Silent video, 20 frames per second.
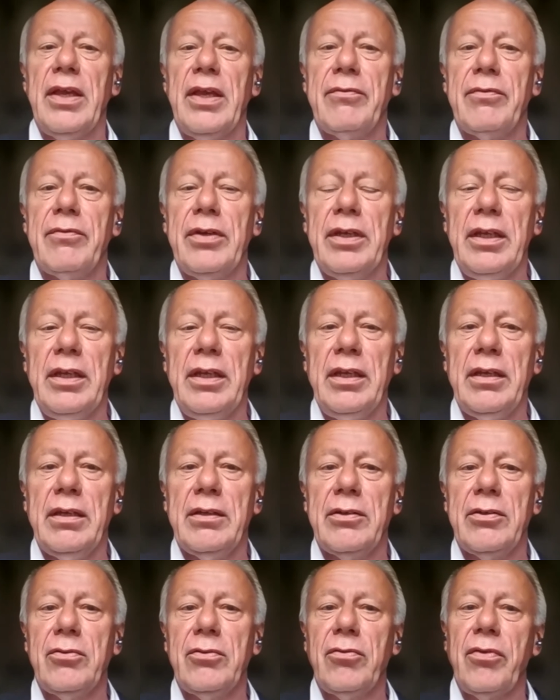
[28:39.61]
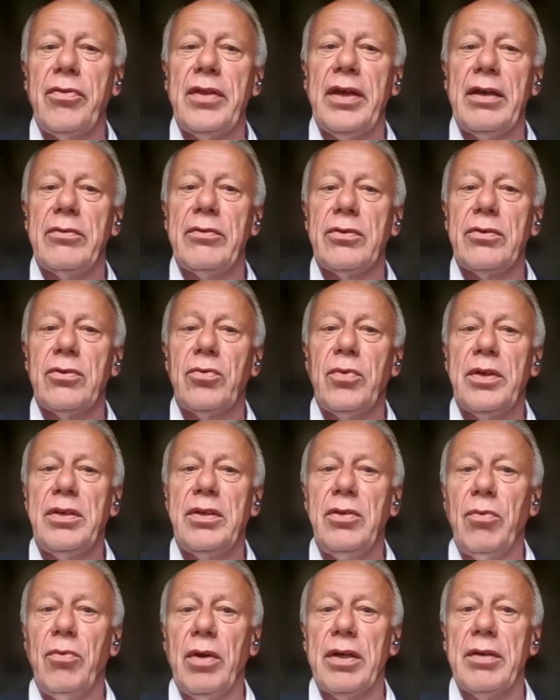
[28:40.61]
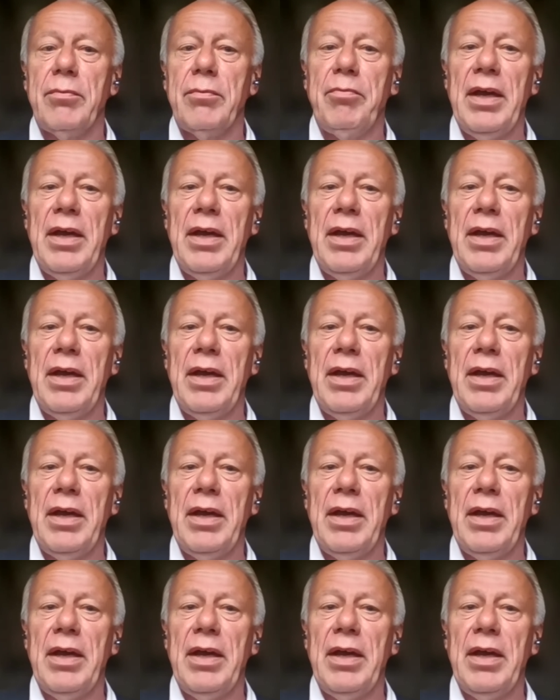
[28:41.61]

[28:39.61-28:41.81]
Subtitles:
every year in 2021,